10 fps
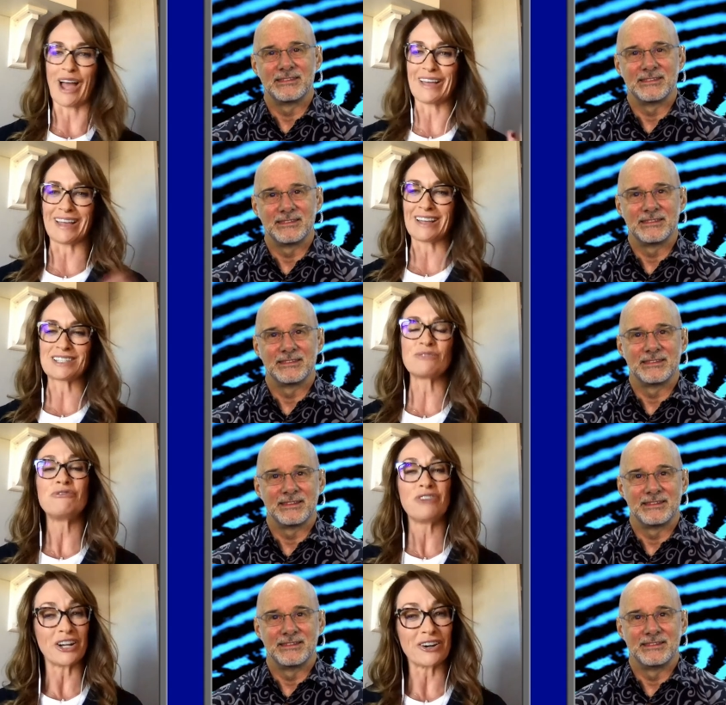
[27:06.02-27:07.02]
Speaker 1: I, it's
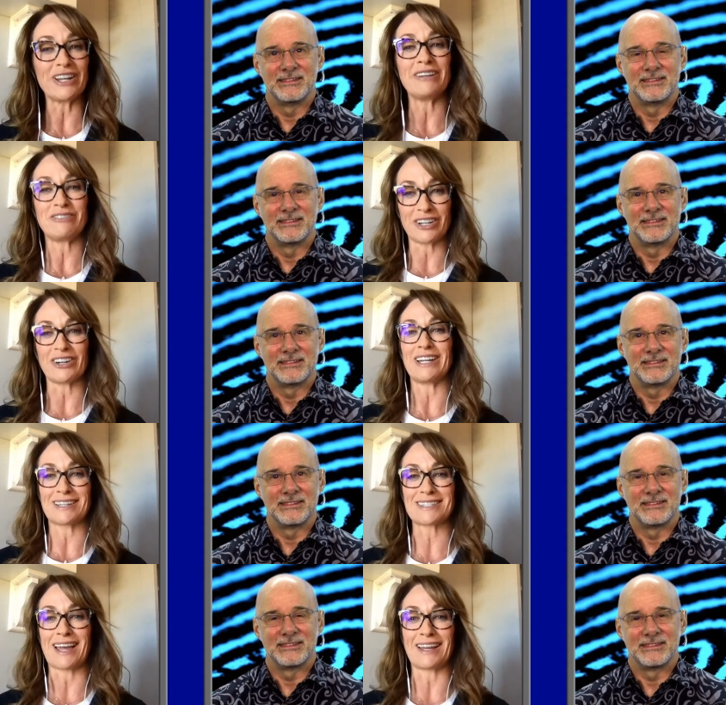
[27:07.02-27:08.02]
very, very
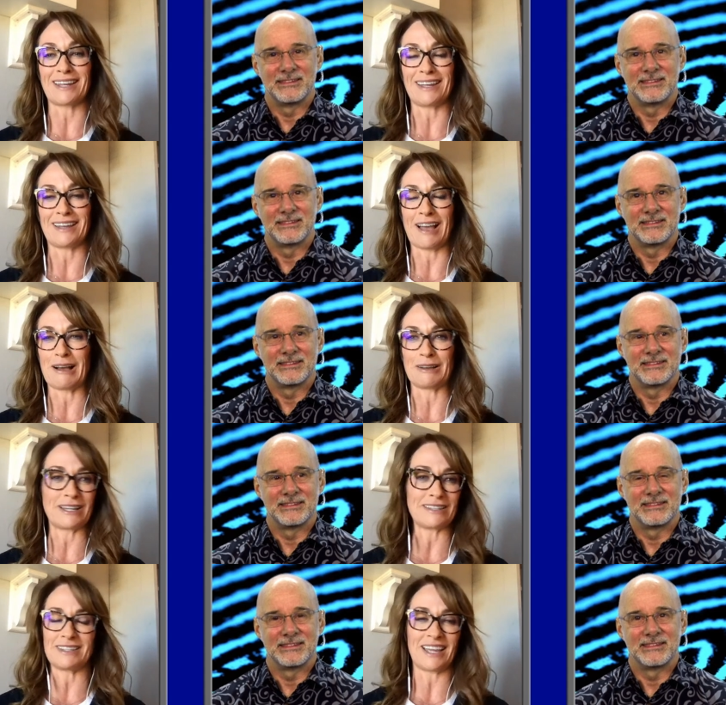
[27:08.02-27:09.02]
exciting uh,
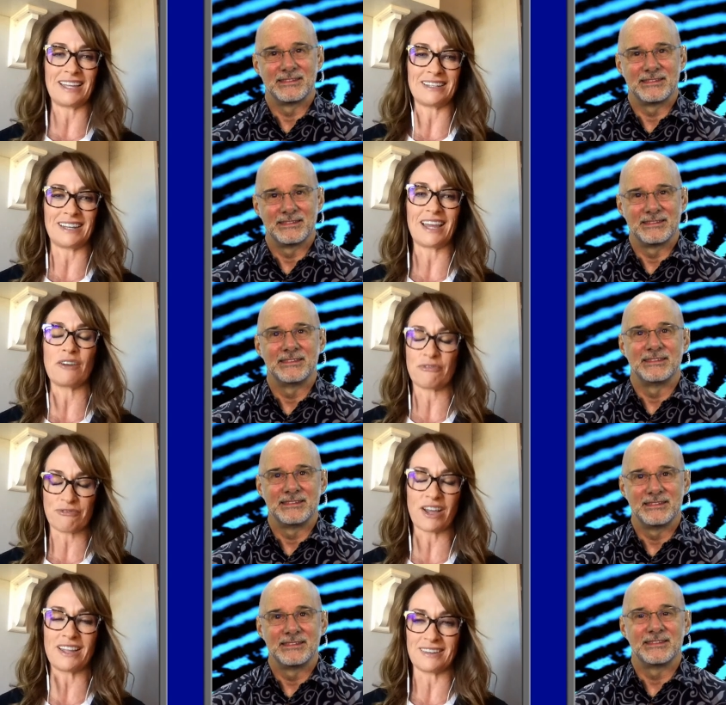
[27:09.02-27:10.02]
and and a
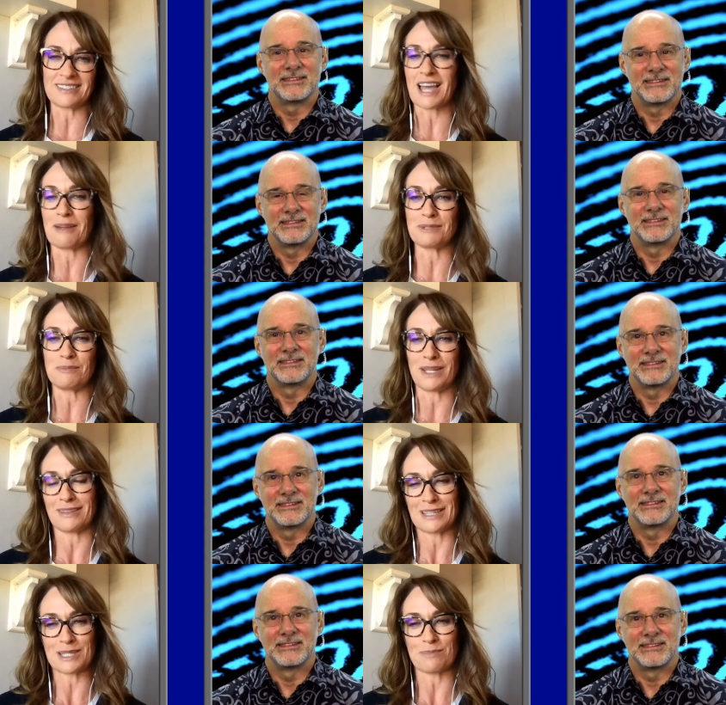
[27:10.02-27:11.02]
fun time to be
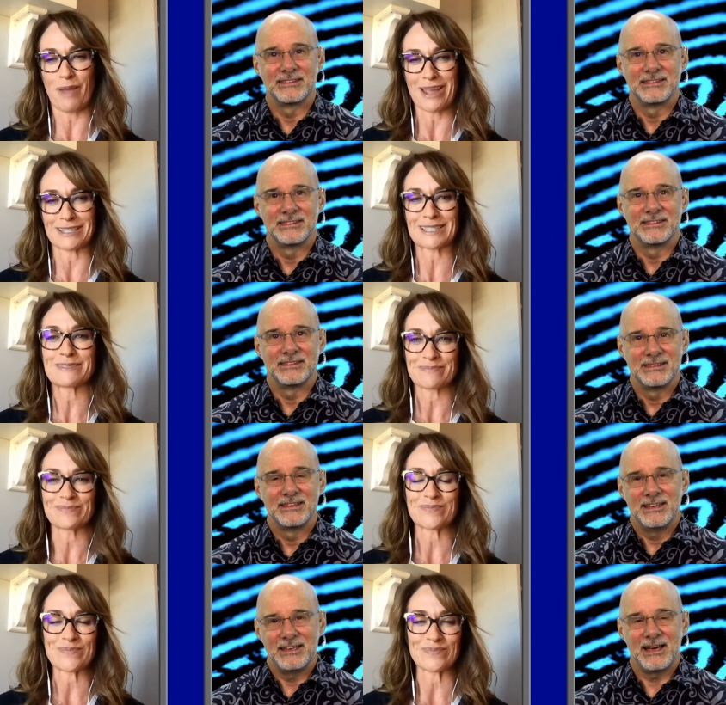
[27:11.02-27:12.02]
in this space.
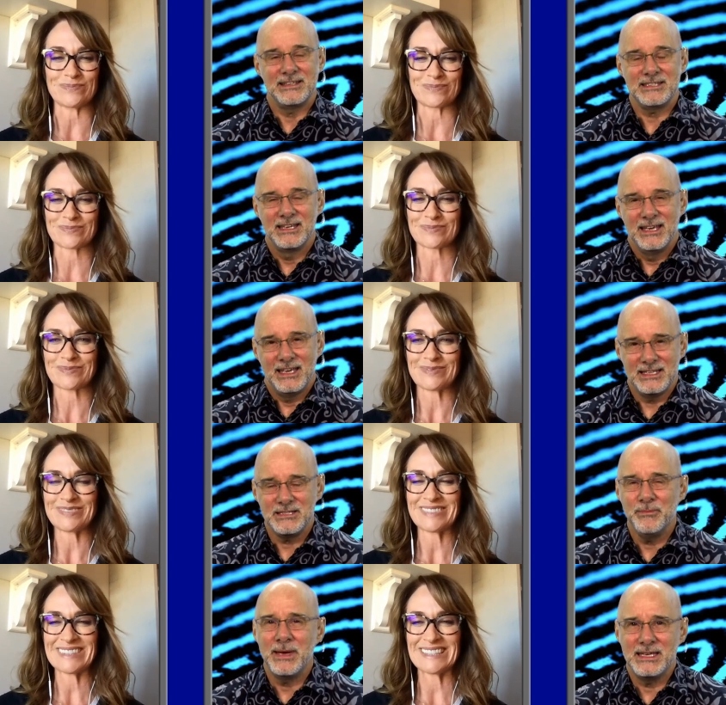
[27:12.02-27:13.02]
Speaker 2: Yeah, it's it's
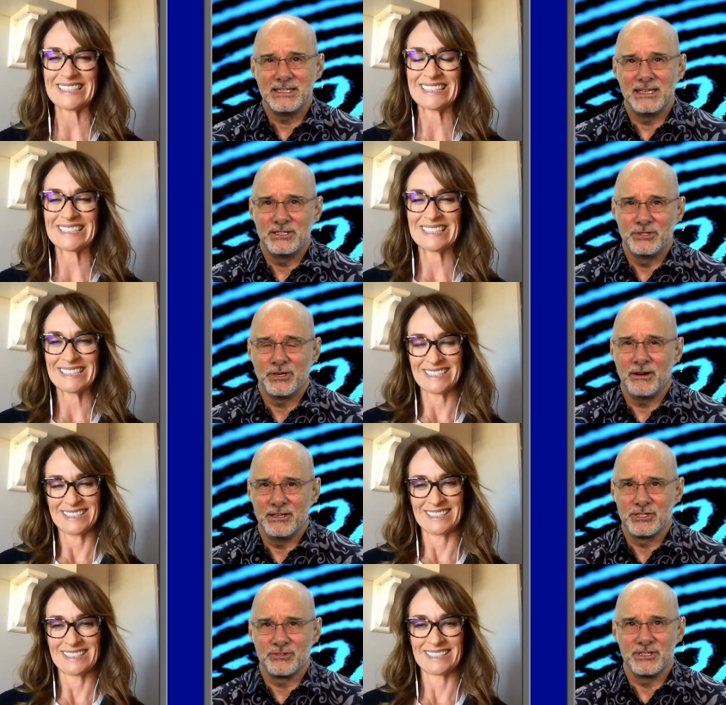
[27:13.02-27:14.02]
amazing. It took our
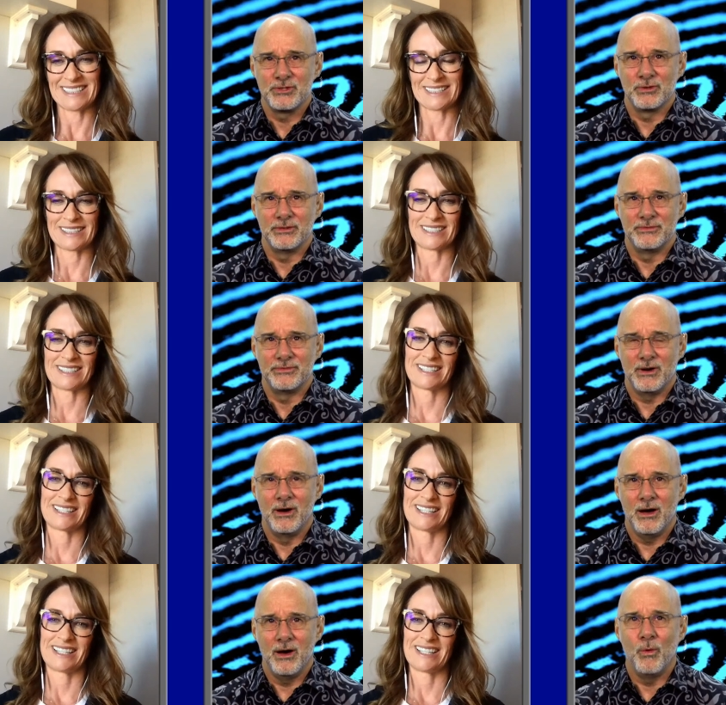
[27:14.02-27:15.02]
industry sort of
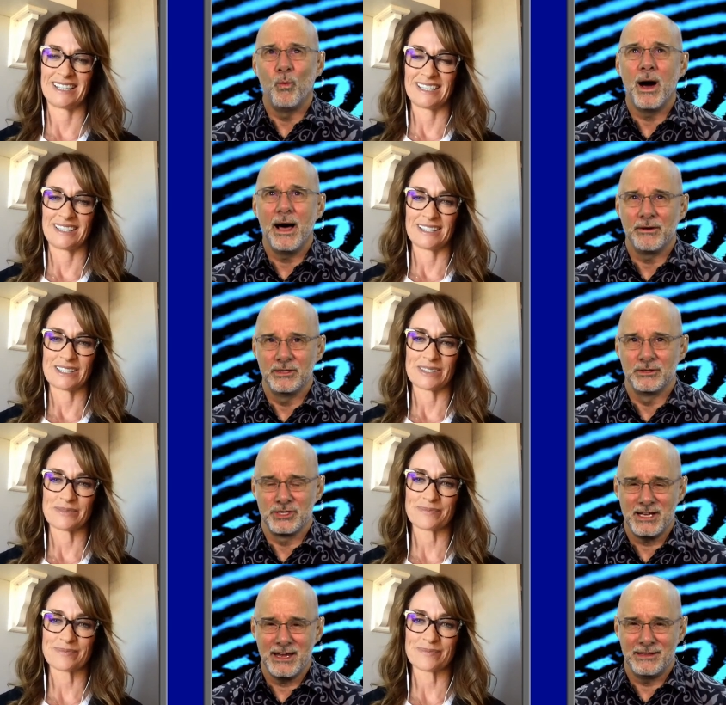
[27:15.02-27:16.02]
a, a while to
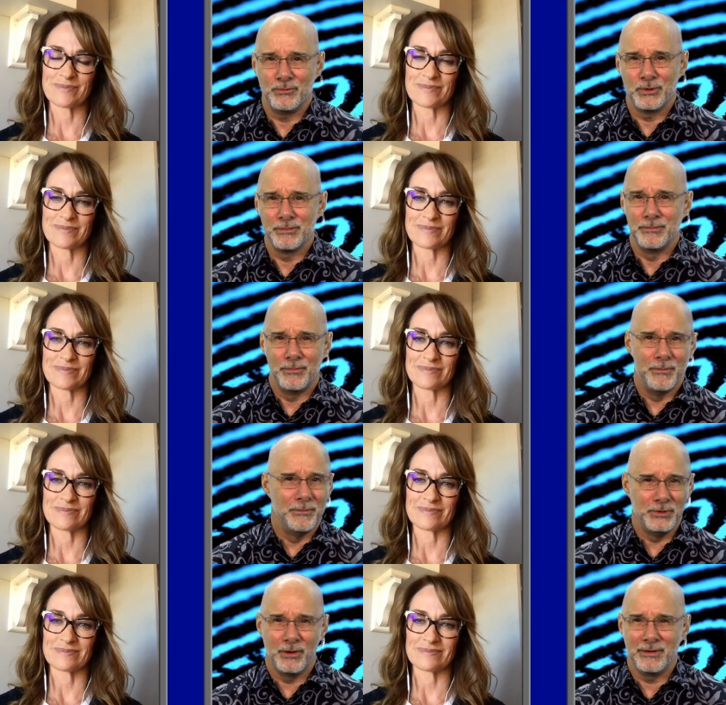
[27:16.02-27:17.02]
understand that we're you
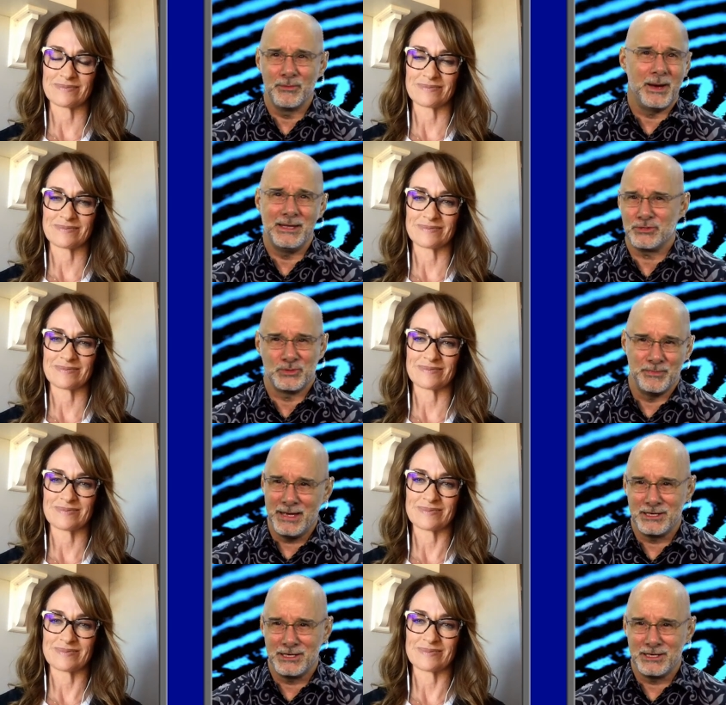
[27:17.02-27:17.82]
know everybody else was managed